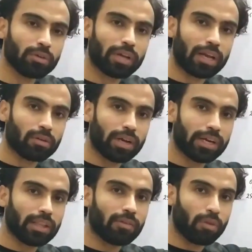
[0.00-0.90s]
to
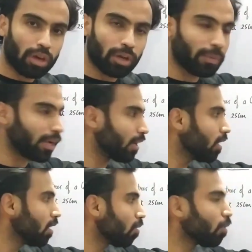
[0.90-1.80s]
calculate the volume
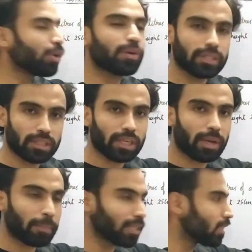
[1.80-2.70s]
here, or you can say the
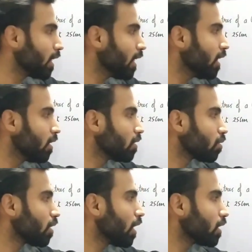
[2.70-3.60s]
capacity,
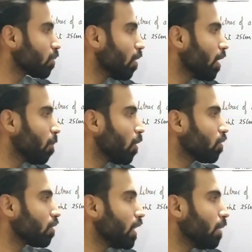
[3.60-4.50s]
so that is
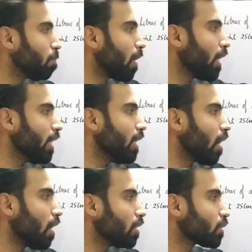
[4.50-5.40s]
1/3 pi
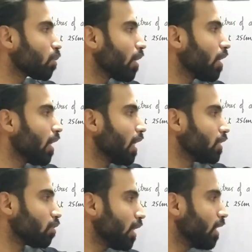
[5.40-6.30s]
r square
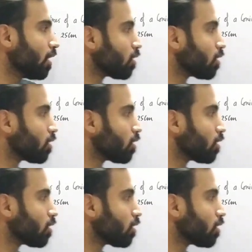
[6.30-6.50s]
h, right?